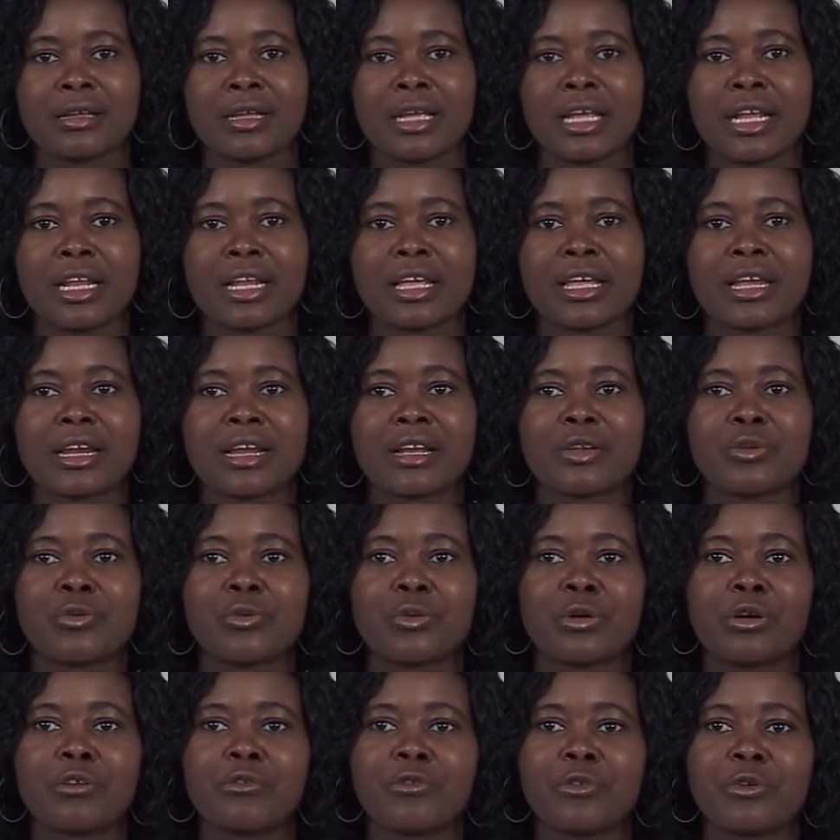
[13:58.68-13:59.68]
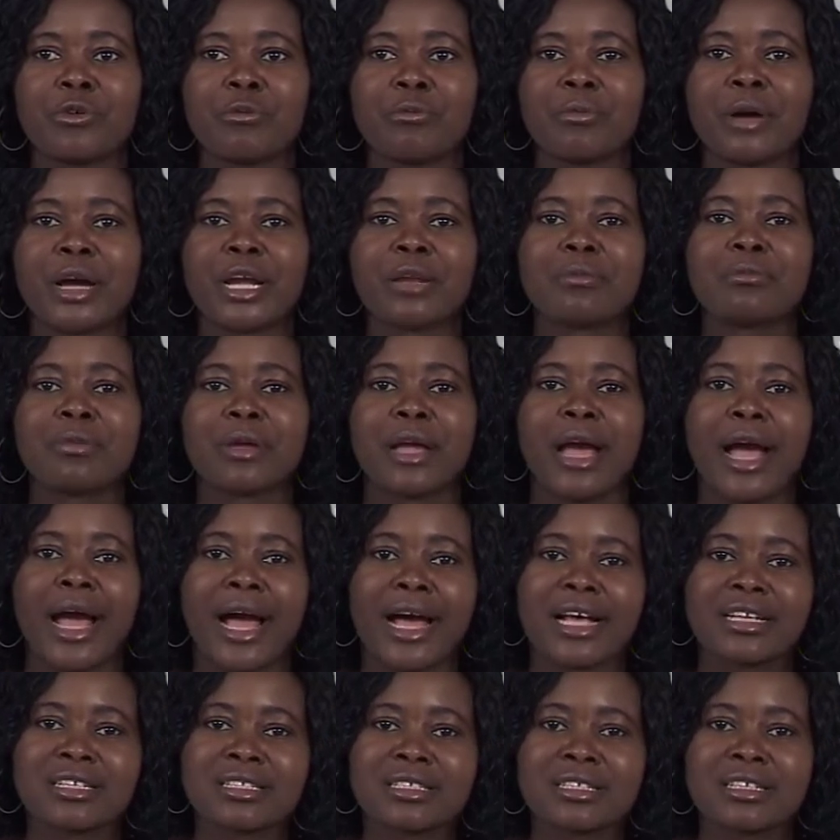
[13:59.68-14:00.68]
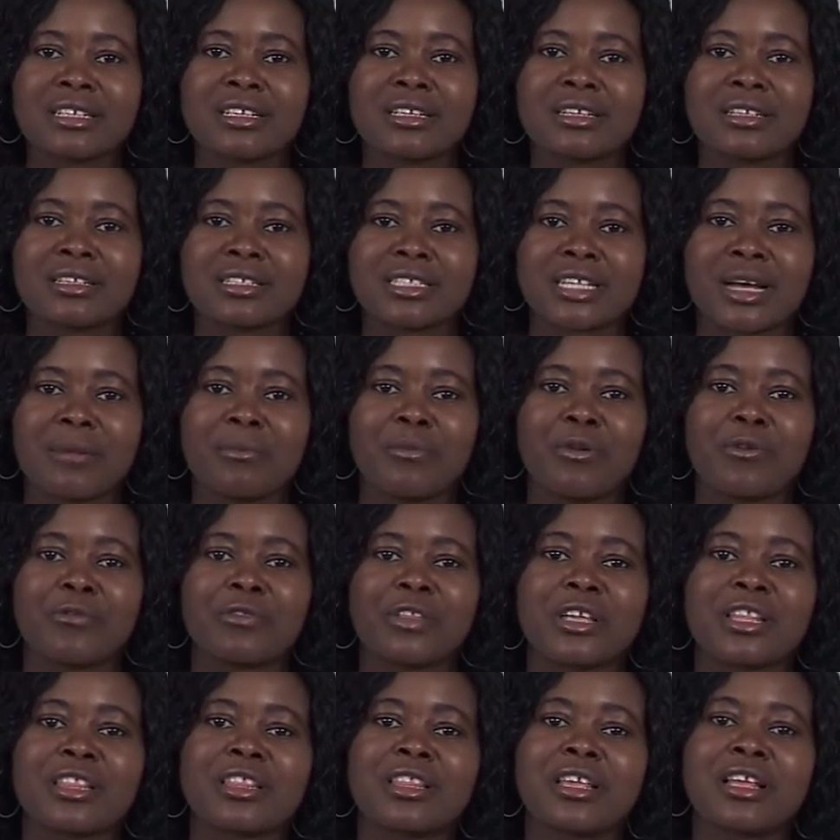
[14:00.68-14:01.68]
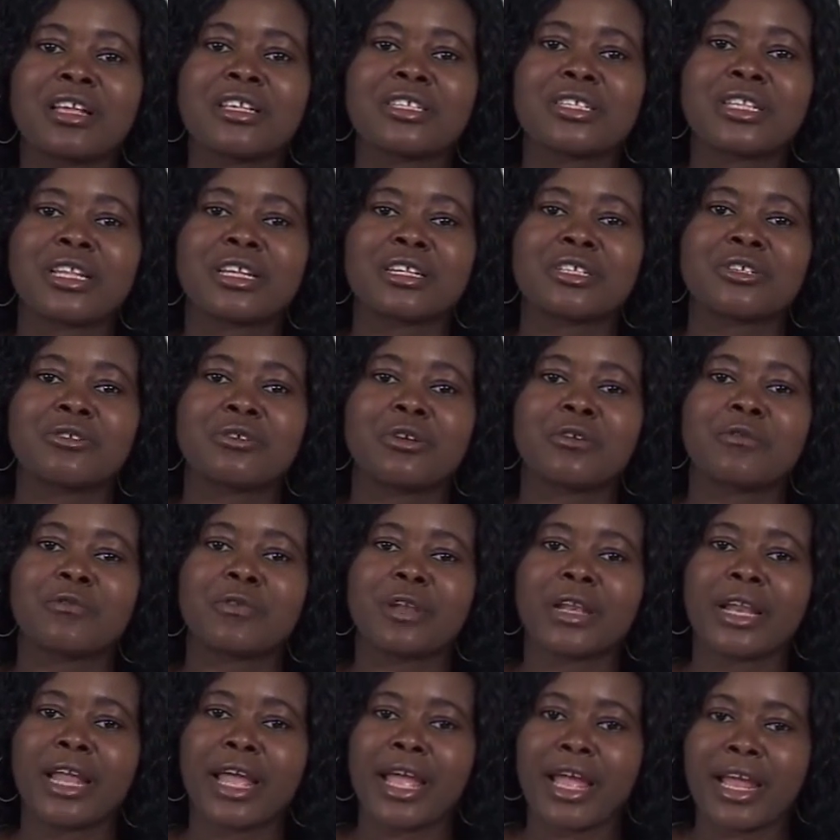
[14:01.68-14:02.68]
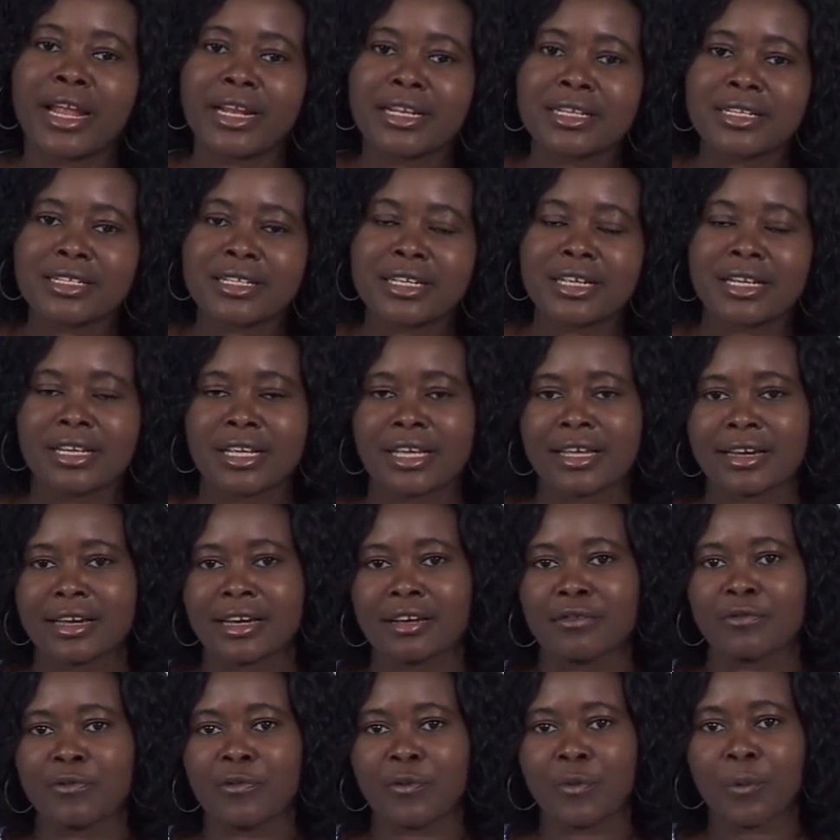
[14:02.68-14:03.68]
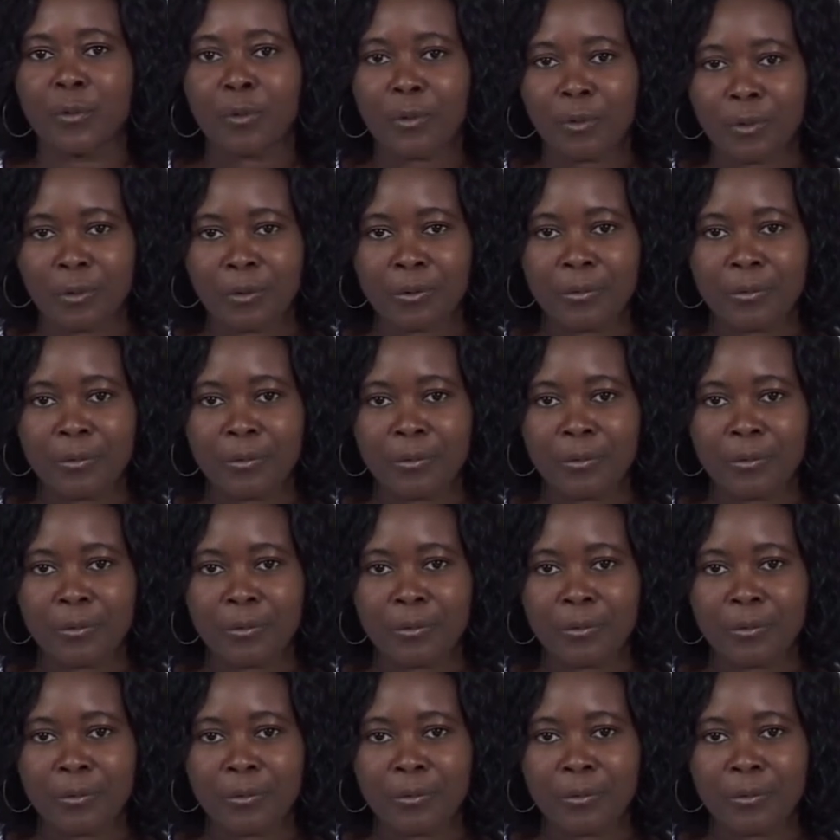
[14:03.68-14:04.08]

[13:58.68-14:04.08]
In grade 12, you might be asked some of the things that you have learned in grade 4.